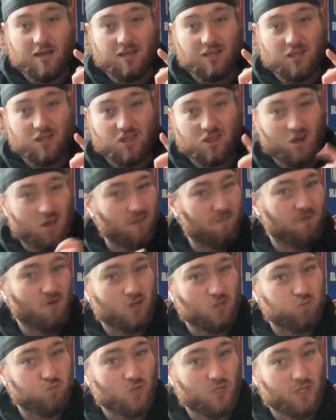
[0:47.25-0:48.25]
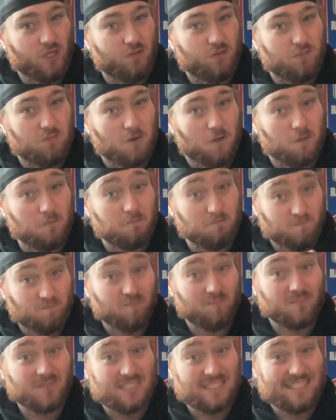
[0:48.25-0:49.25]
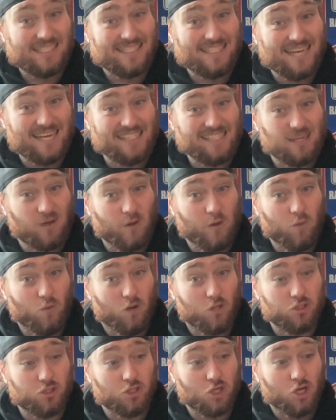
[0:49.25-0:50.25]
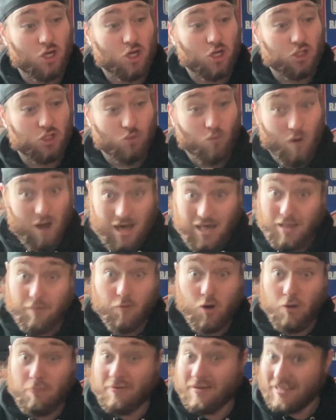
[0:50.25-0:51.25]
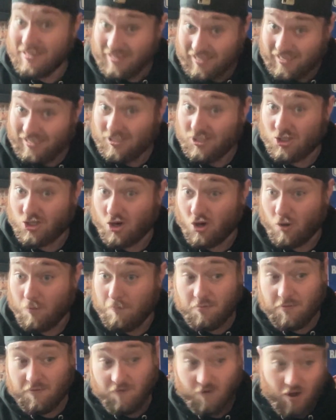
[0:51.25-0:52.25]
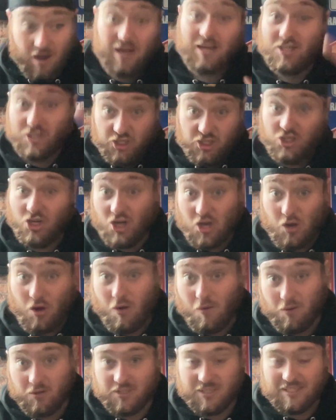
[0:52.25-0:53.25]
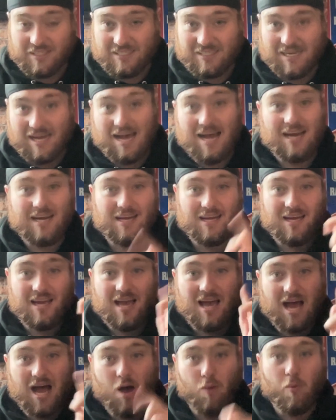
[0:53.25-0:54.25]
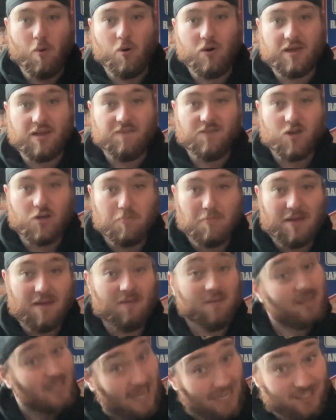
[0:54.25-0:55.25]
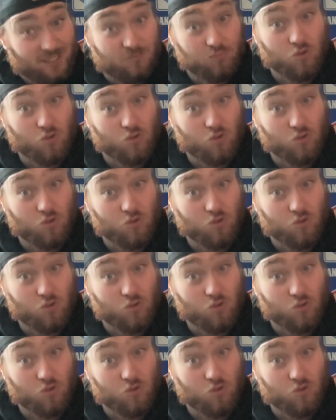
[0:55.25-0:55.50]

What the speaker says: Thought the footage wasn't usable. Turns out it was. So while I'm opening this up, before I actually show you all what's inside, how about I give you me last